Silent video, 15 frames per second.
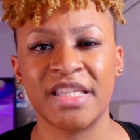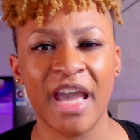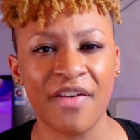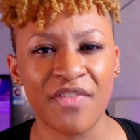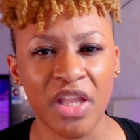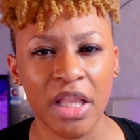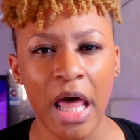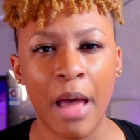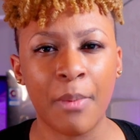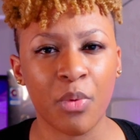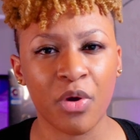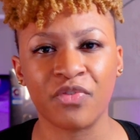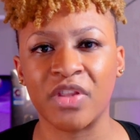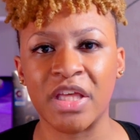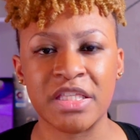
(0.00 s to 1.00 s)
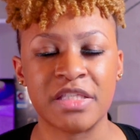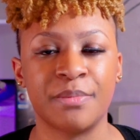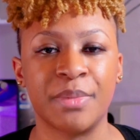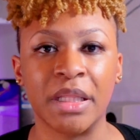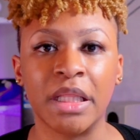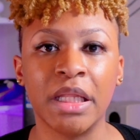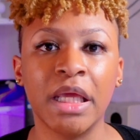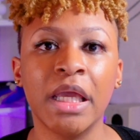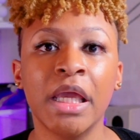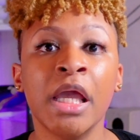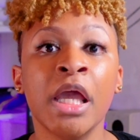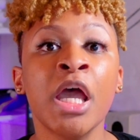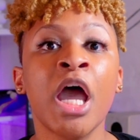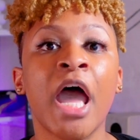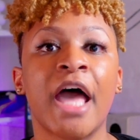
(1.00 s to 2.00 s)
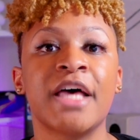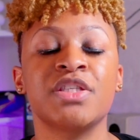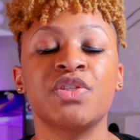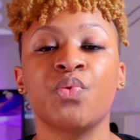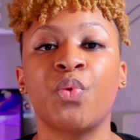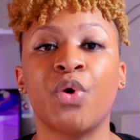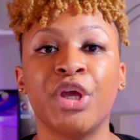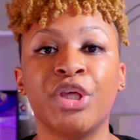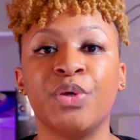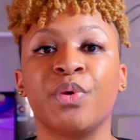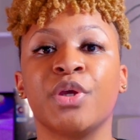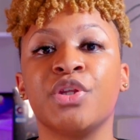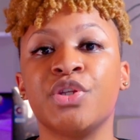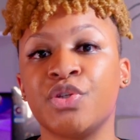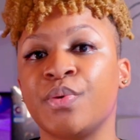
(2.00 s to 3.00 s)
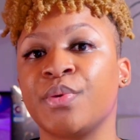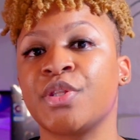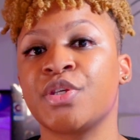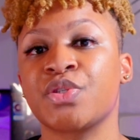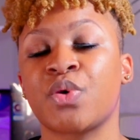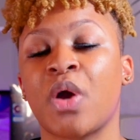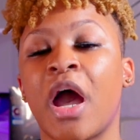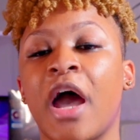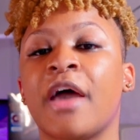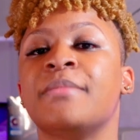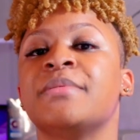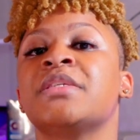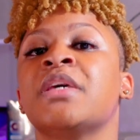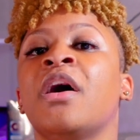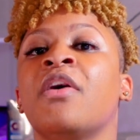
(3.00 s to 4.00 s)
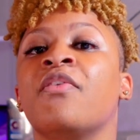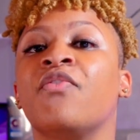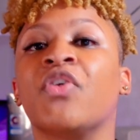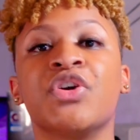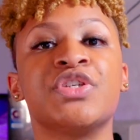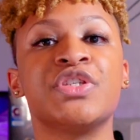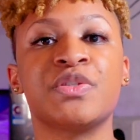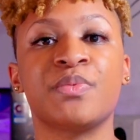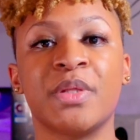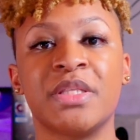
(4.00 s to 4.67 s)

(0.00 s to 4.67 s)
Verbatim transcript: They have a lot more flexibility as to what you can do with the scribes versus